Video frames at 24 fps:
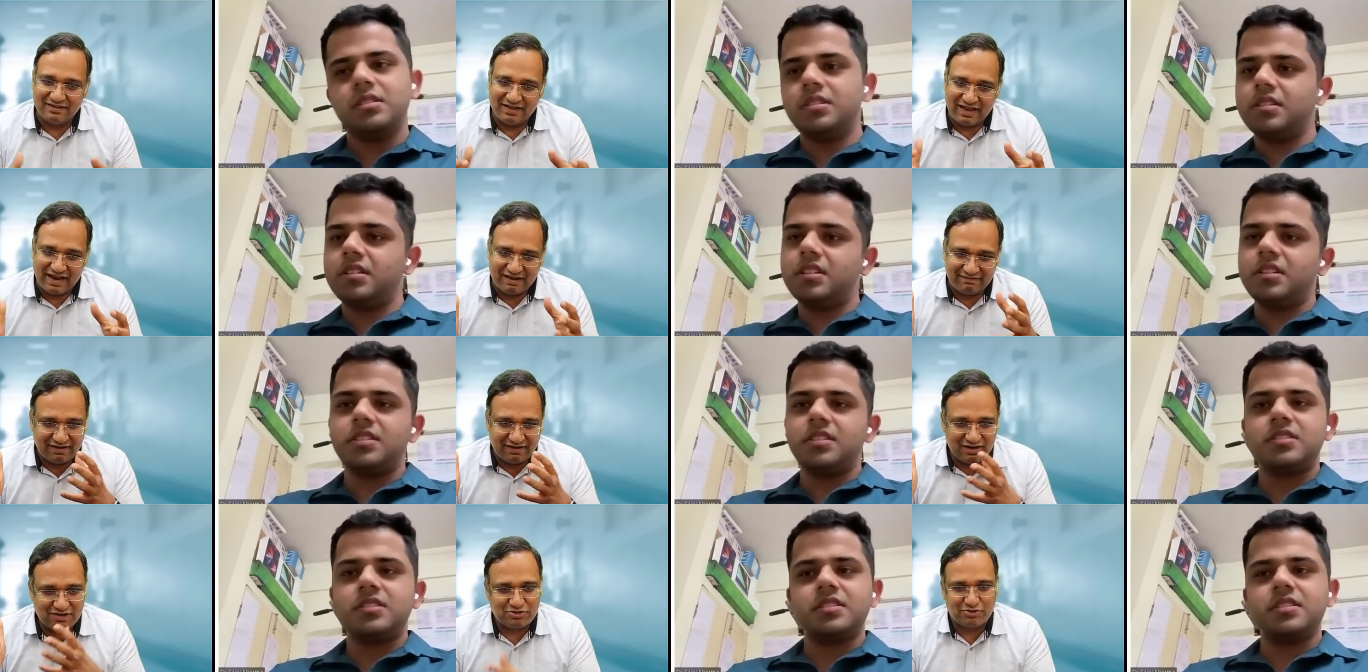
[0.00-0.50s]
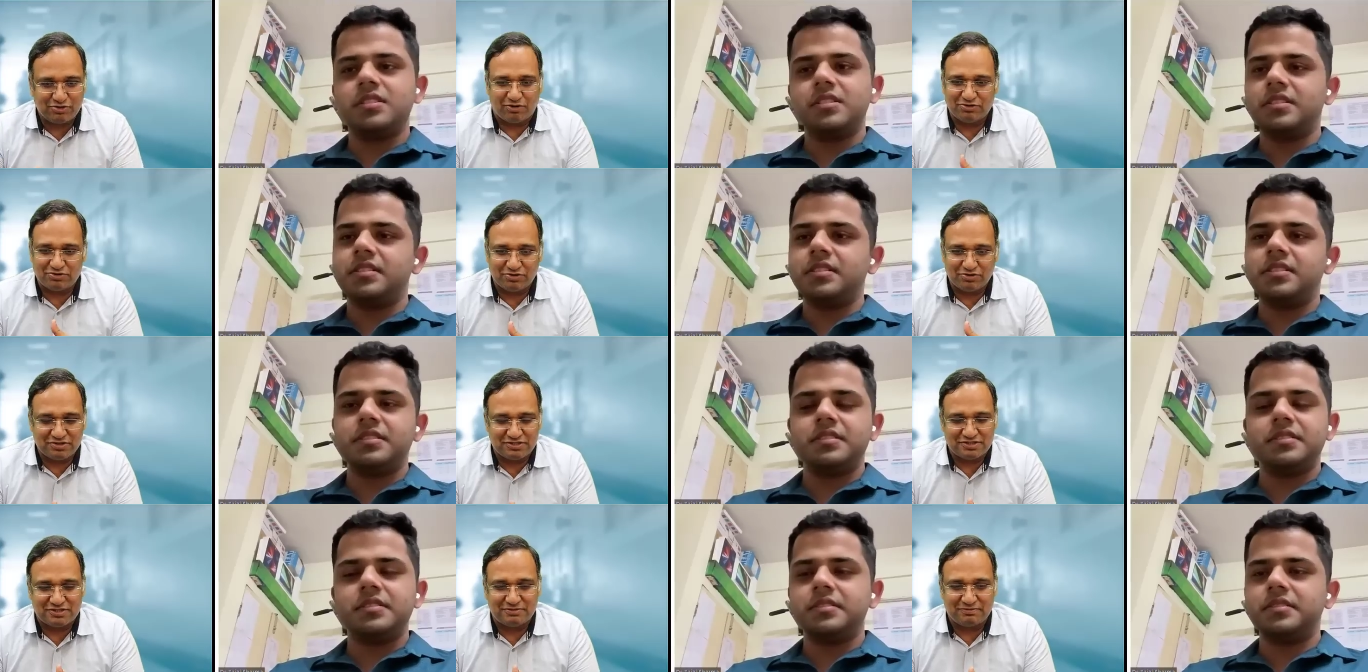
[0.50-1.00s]
Speaker 1: Yes. And that
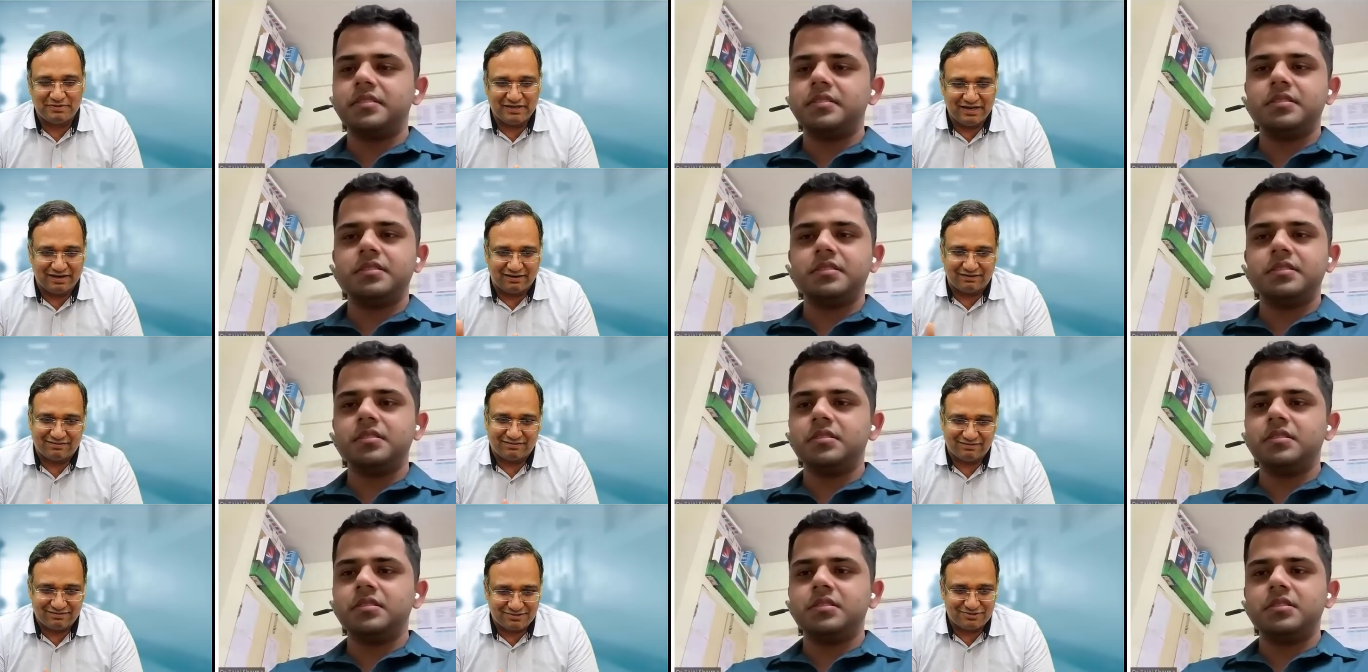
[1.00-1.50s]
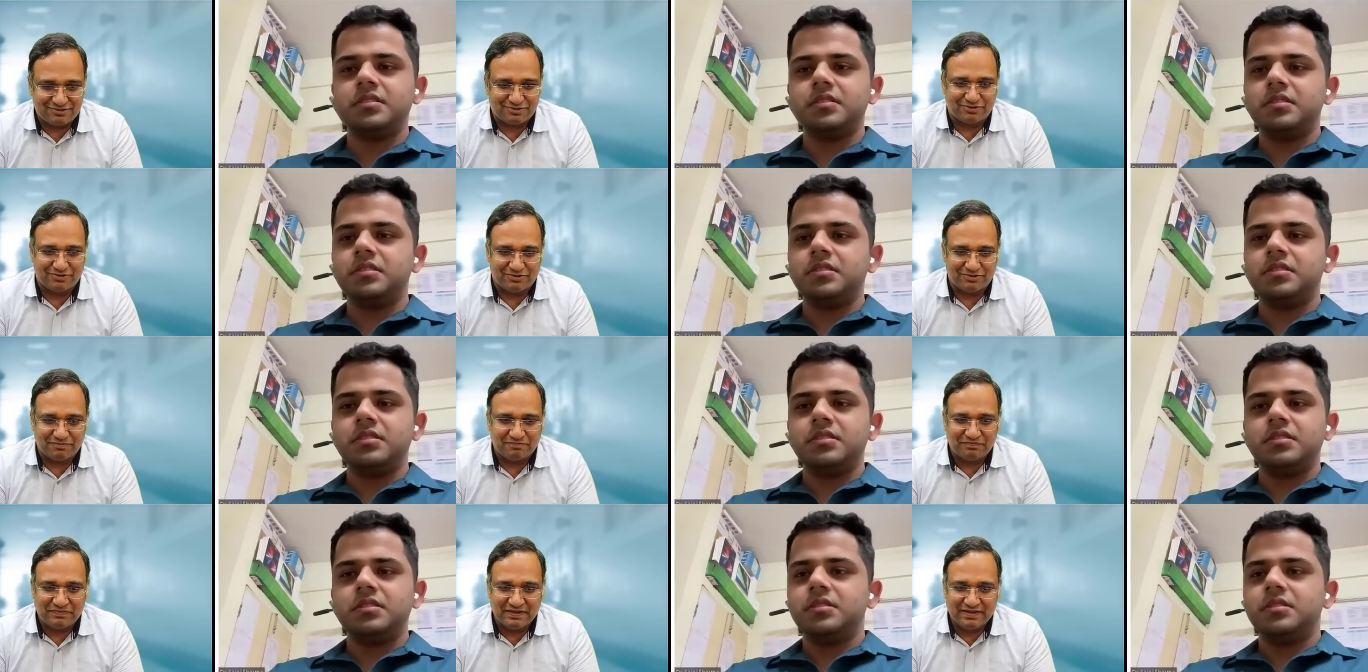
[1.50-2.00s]
also has to be done.
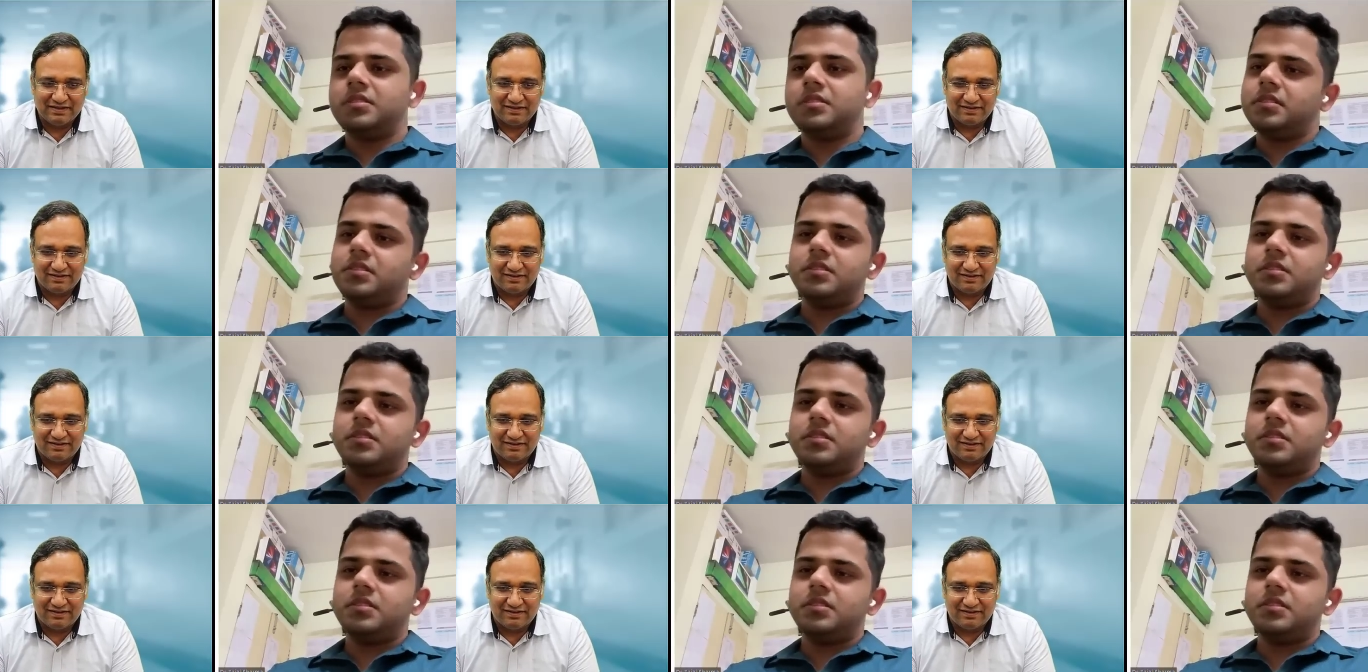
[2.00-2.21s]
So,